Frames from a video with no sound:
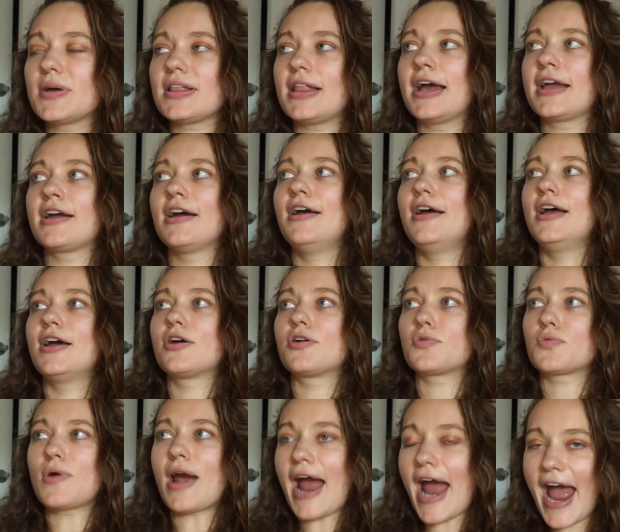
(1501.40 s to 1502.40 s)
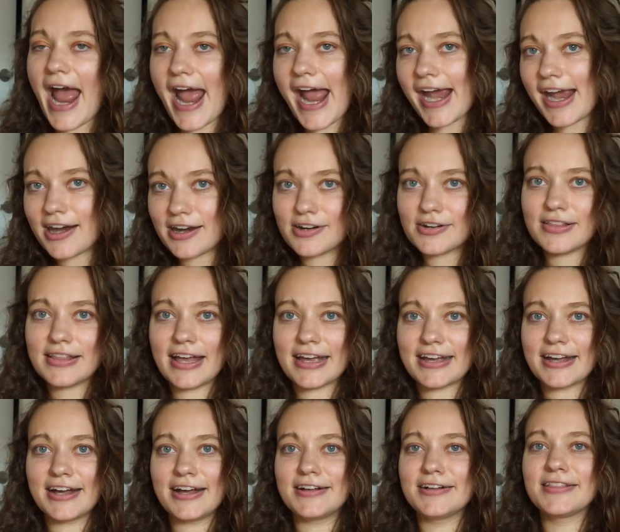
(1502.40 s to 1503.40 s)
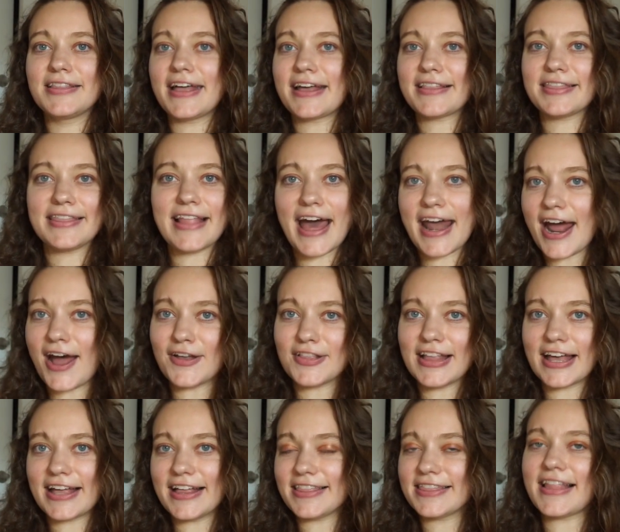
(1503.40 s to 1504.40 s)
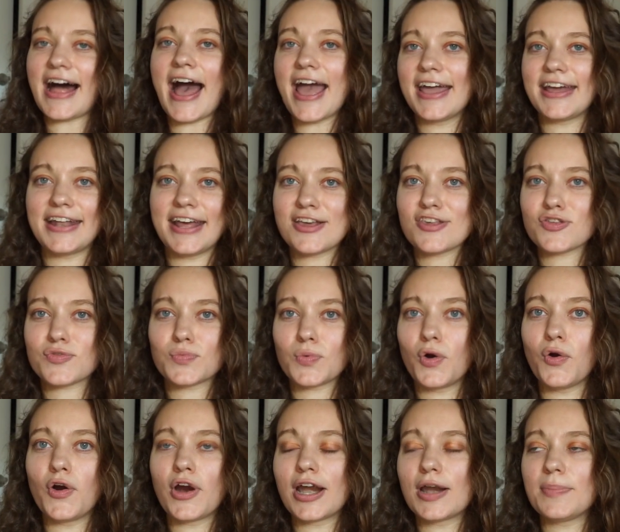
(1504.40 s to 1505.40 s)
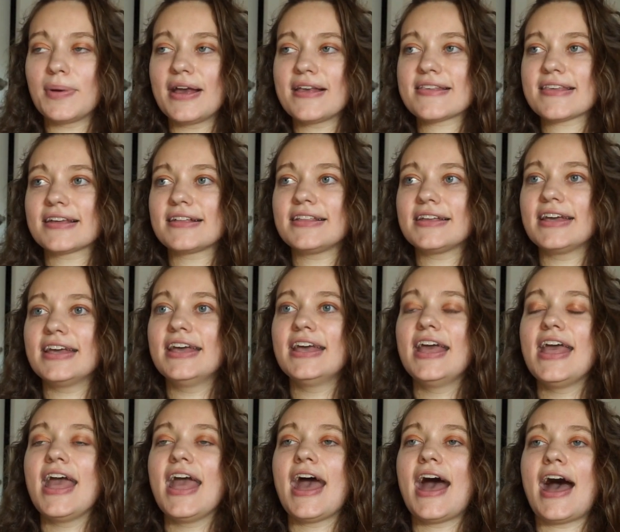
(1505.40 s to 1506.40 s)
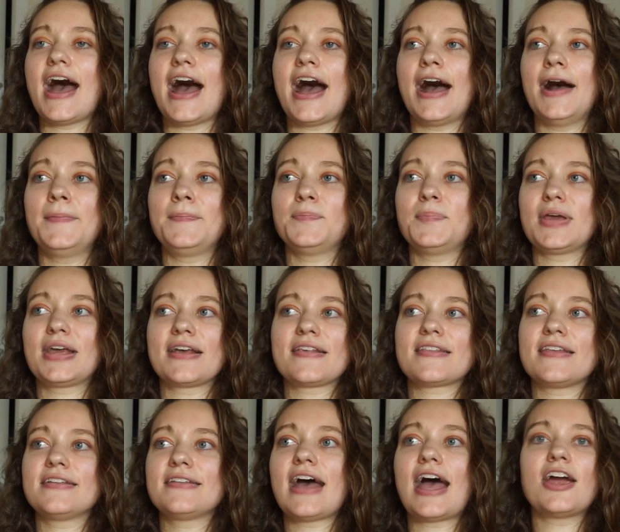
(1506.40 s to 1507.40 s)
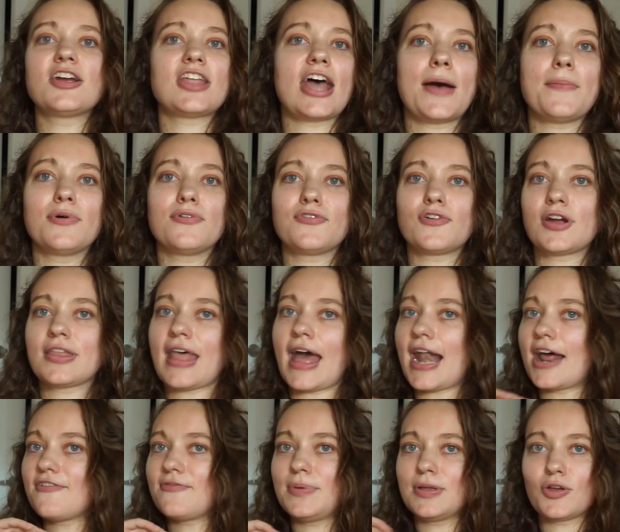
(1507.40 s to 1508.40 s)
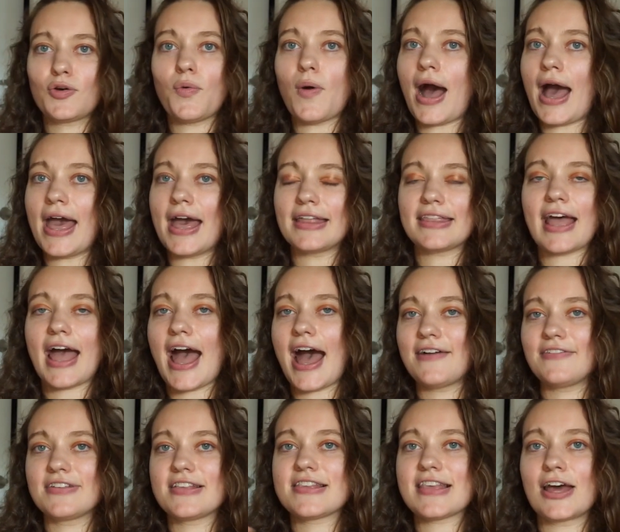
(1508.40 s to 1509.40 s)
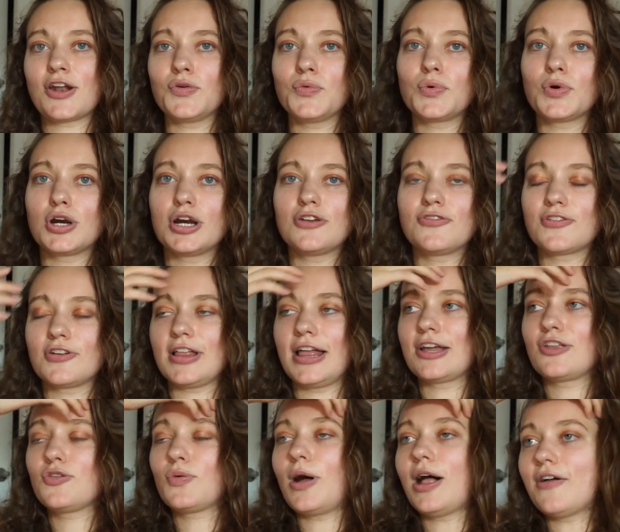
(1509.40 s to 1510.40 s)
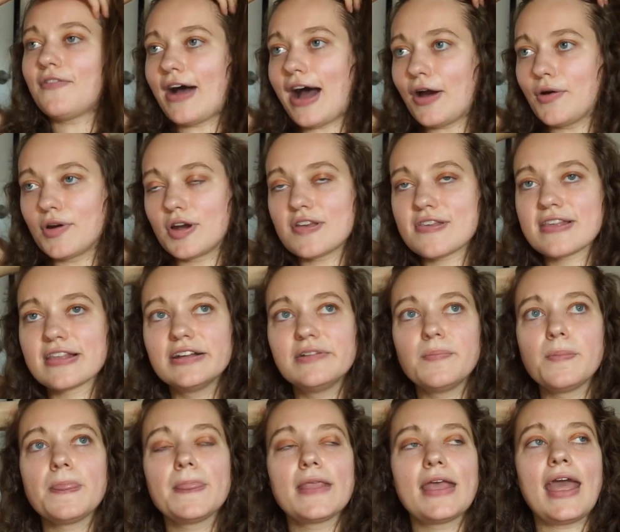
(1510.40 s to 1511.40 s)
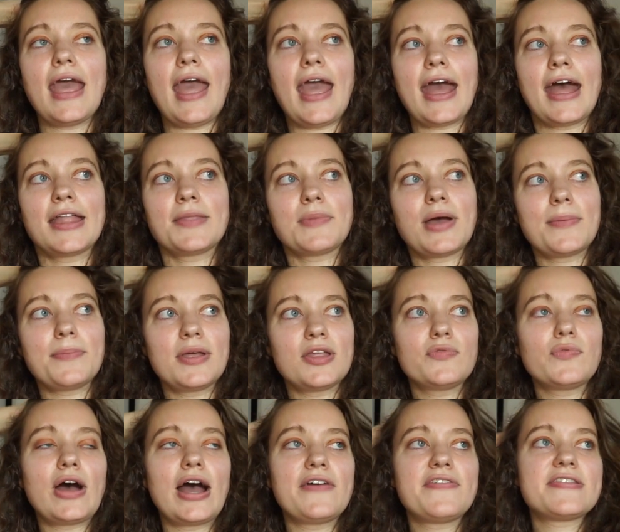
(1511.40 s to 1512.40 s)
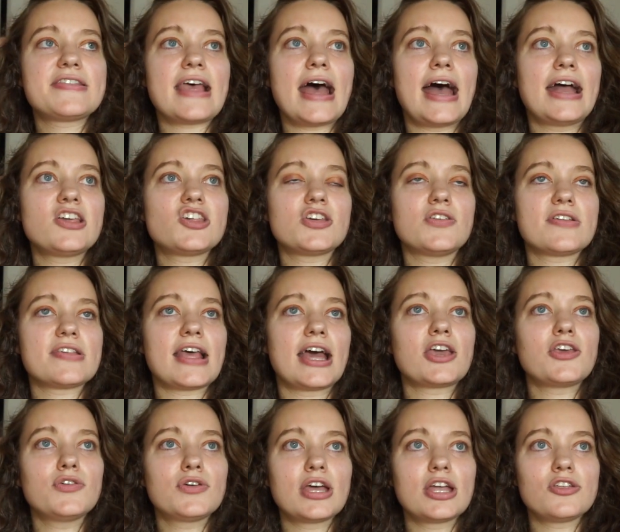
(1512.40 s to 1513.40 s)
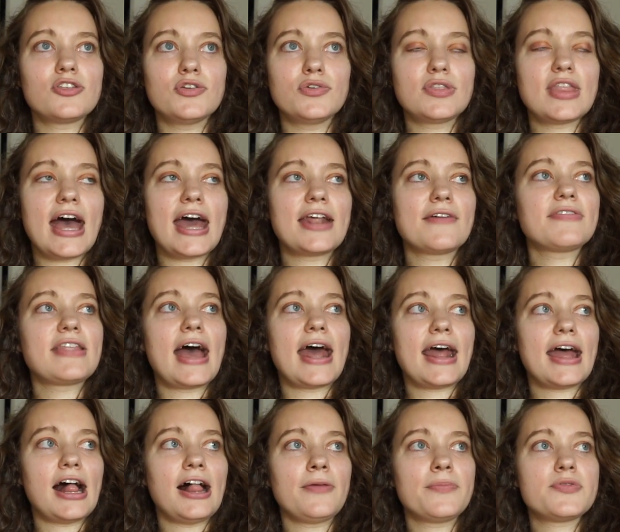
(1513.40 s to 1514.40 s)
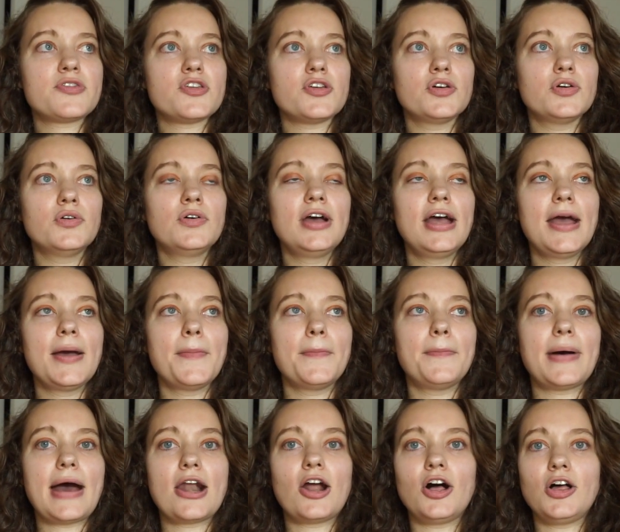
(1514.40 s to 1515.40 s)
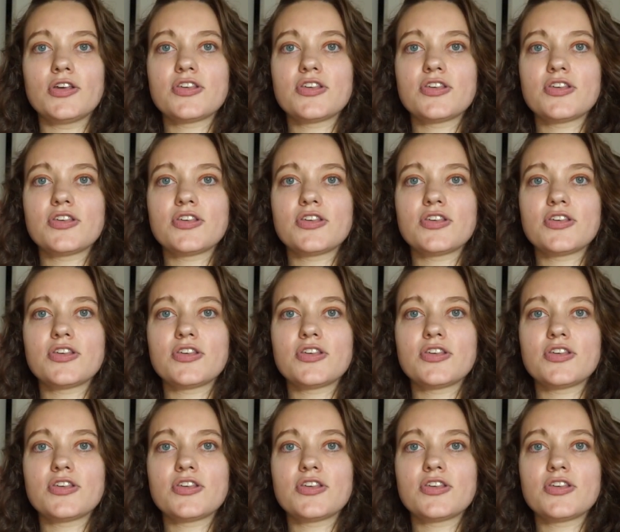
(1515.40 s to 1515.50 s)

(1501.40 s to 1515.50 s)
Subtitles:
but like rawr, like let out like a lioness roar basically, because the entire time before that I've been quiet. I haven't said a word for like 12 hours. And my midwife said, she was like, you can do that if that helps you, but